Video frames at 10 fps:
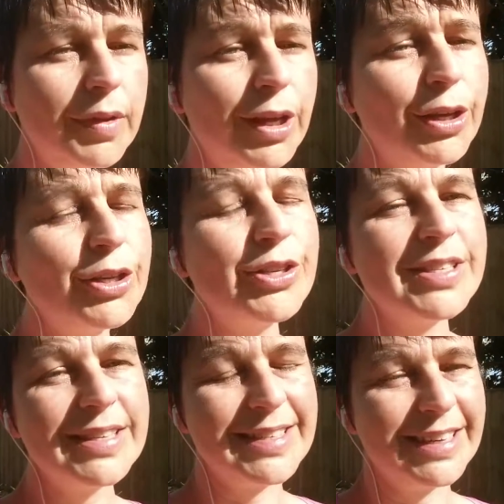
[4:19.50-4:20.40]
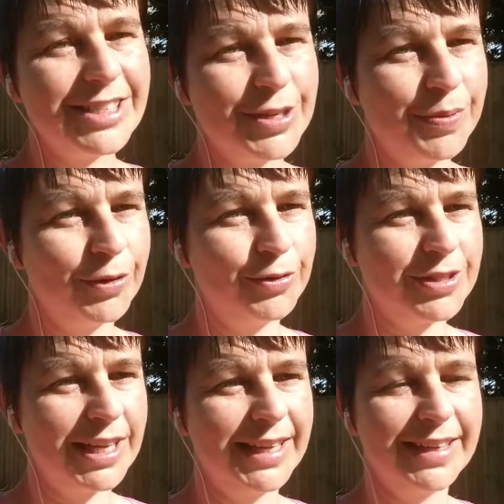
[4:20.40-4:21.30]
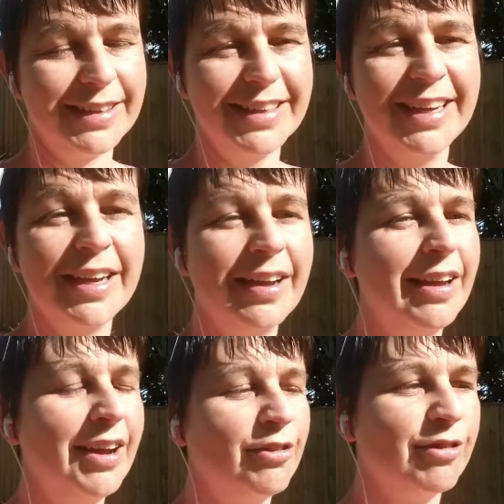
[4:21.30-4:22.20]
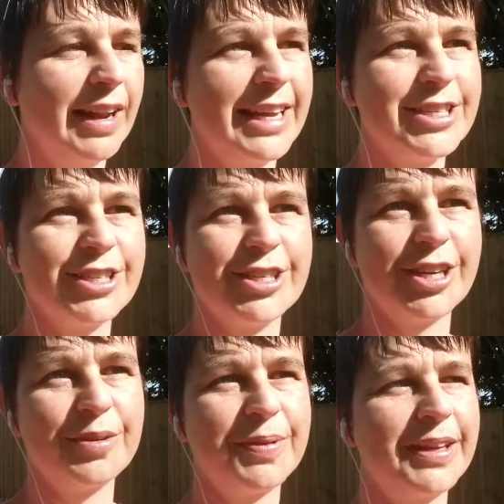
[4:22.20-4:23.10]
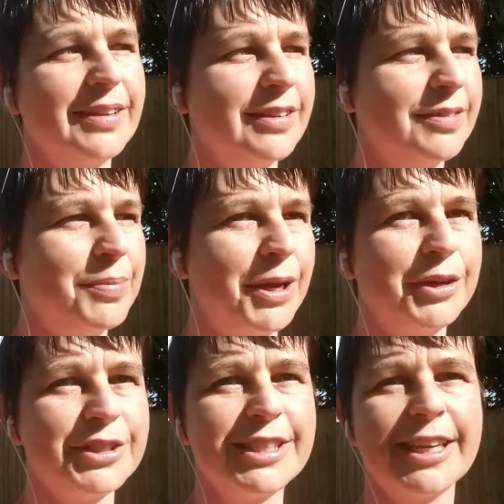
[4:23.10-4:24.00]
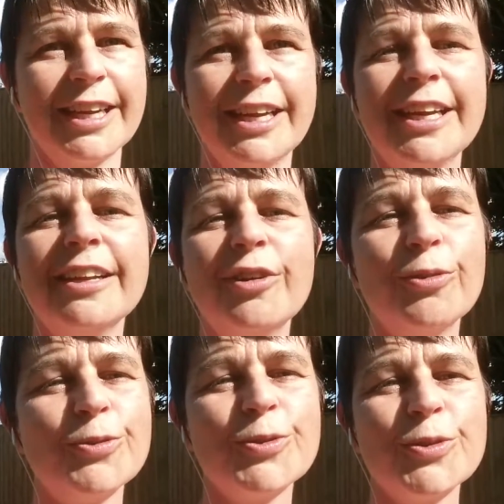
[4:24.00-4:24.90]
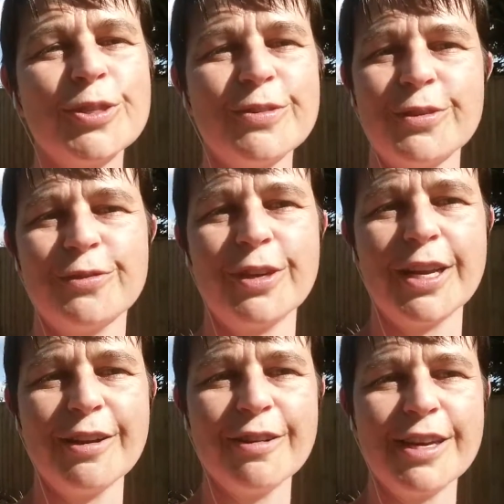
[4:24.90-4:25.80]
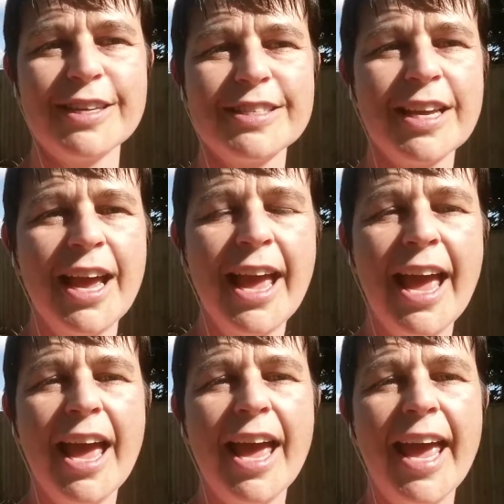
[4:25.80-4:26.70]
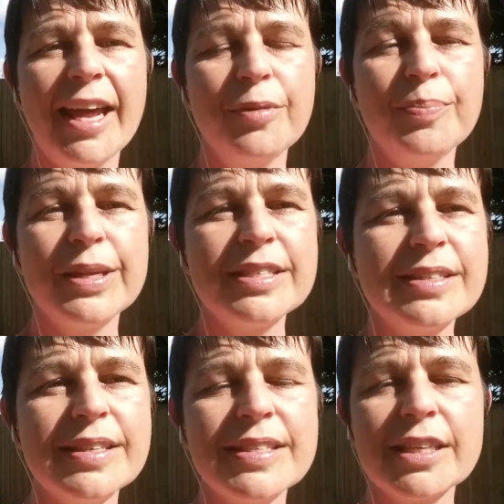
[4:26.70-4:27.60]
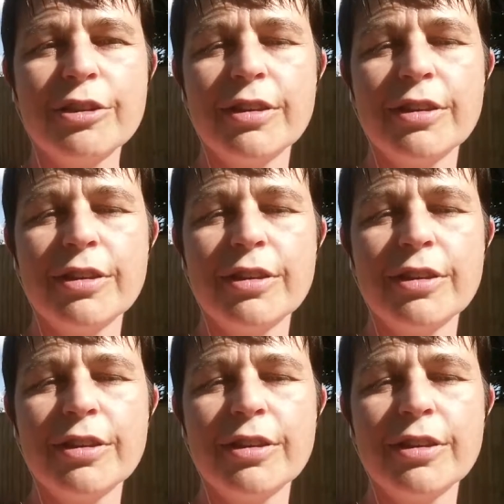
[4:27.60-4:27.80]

you can use these energy pools in relationship and parenting in all sorts of different areas. And business